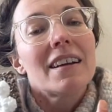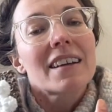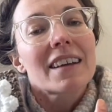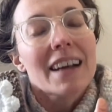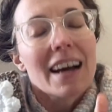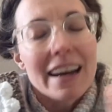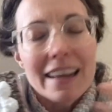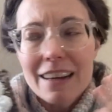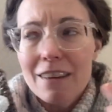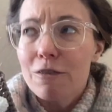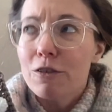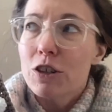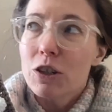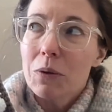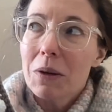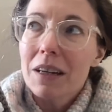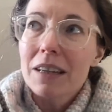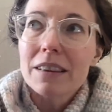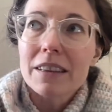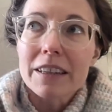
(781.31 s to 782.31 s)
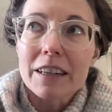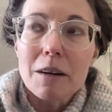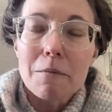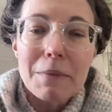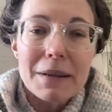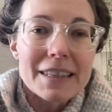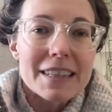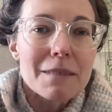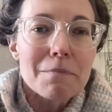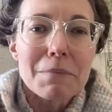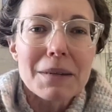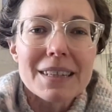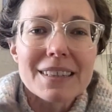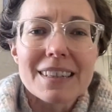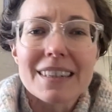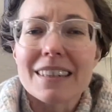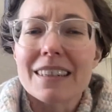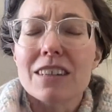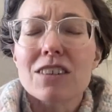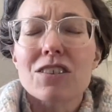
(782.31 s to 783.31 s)
kind of doing little bits and
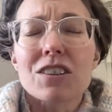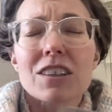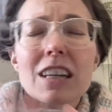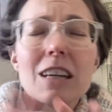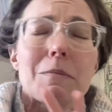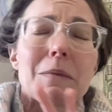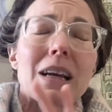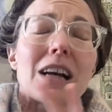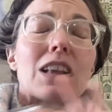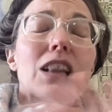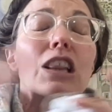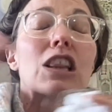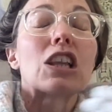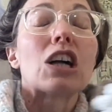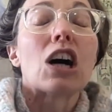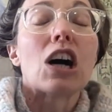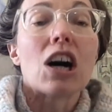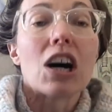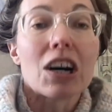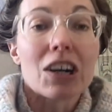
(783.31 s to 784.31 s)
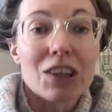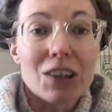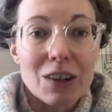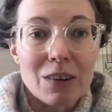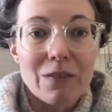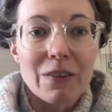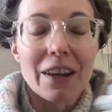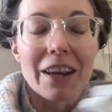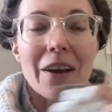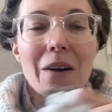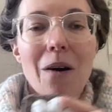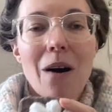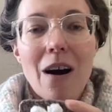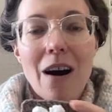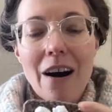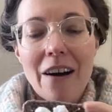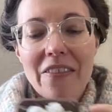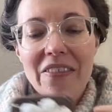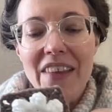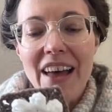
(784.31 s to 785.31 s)
pieces. There's going to be a longer video
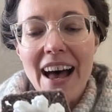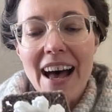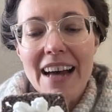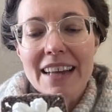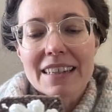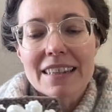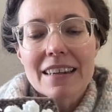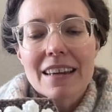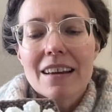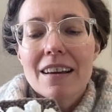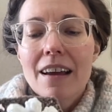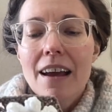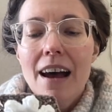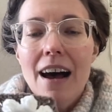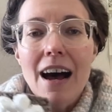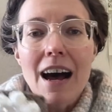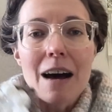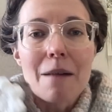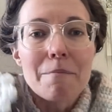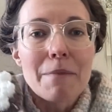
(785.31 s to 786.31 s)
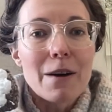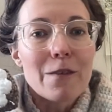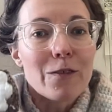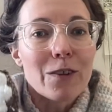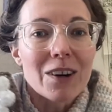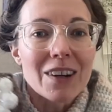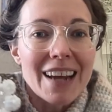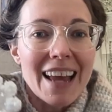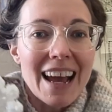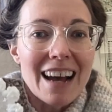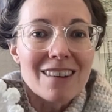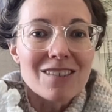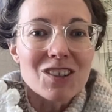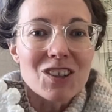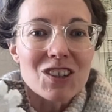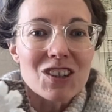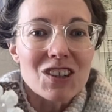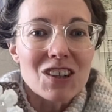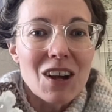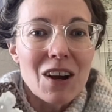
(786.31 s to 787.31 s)
on that. But for now,
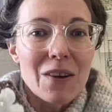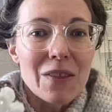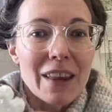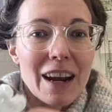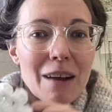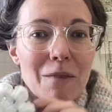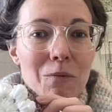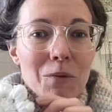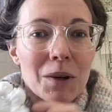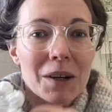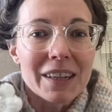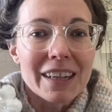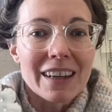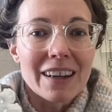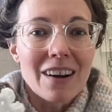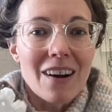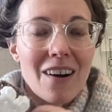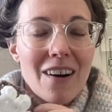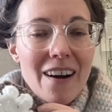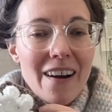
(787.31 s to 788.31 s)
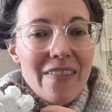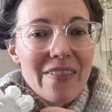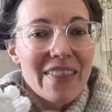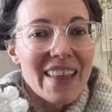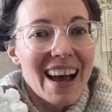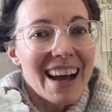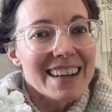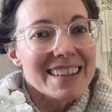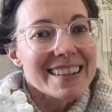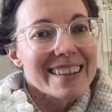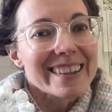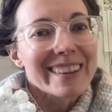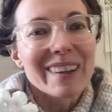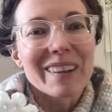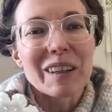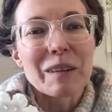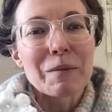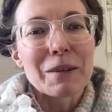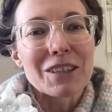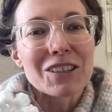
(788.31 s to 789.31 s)
just know that I'm working on that
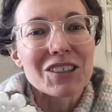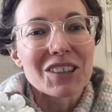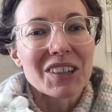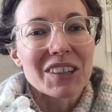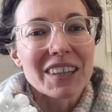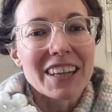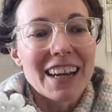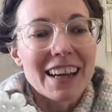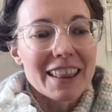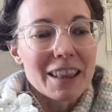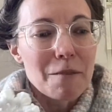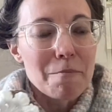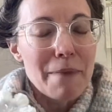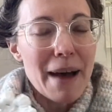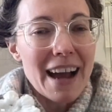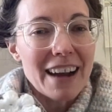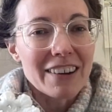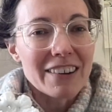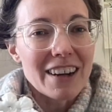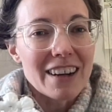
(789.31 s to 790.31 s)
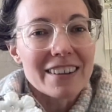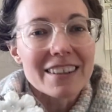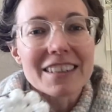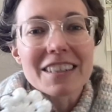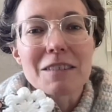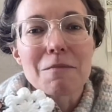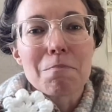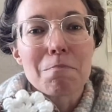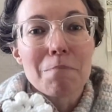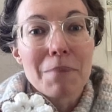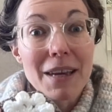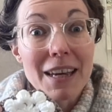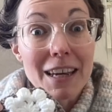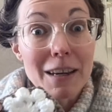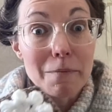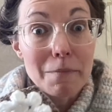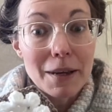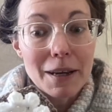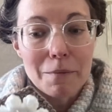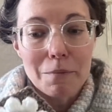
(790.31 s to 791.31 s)
slowly but surely in the background. It's a big,
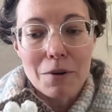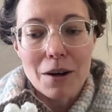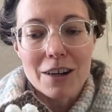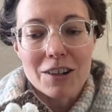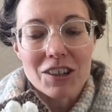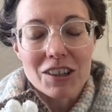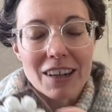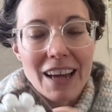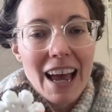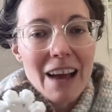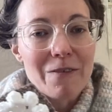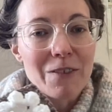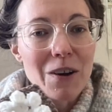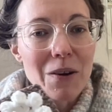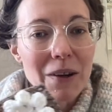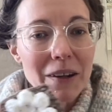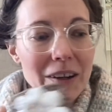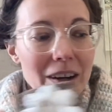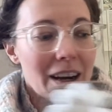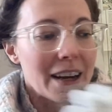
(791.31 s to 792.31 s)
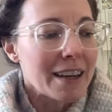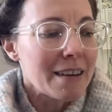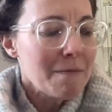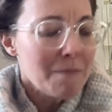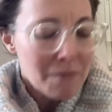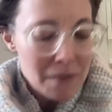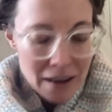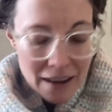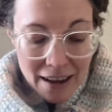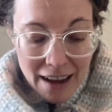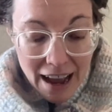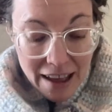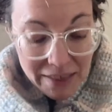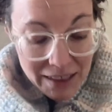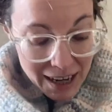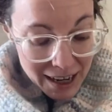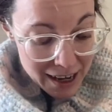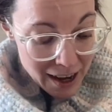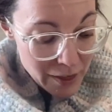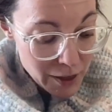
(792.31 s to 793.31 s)
big project I have going on. And then
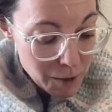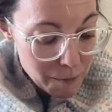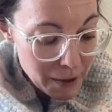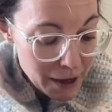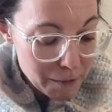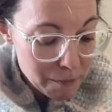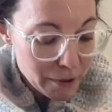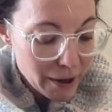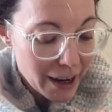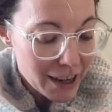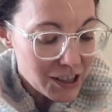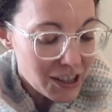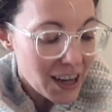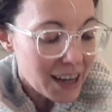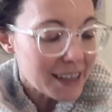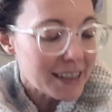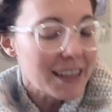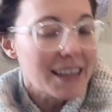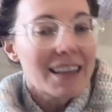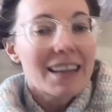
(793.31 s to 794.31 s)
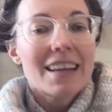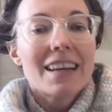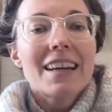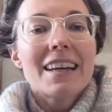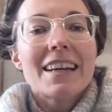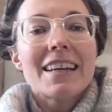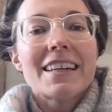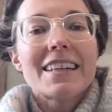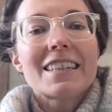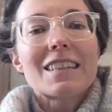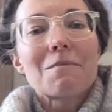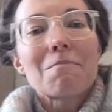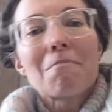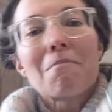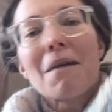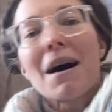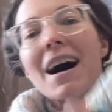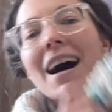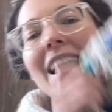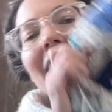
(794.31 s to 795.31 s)
another big project is
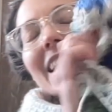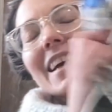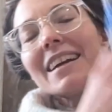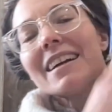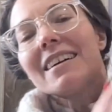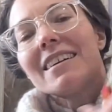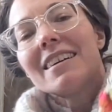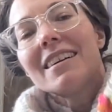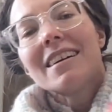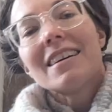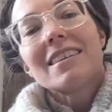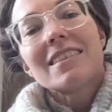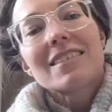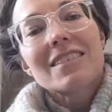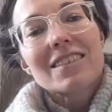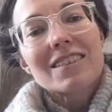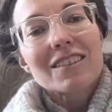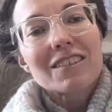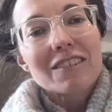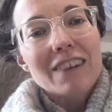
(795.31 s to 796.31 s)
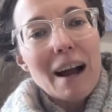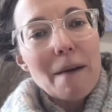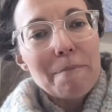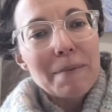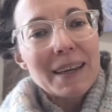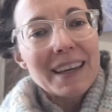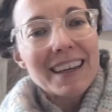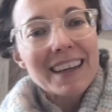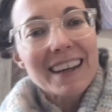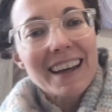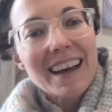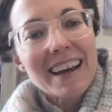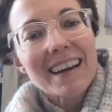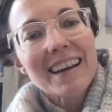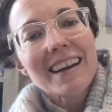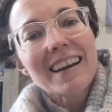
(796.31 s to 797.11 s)
my scrappy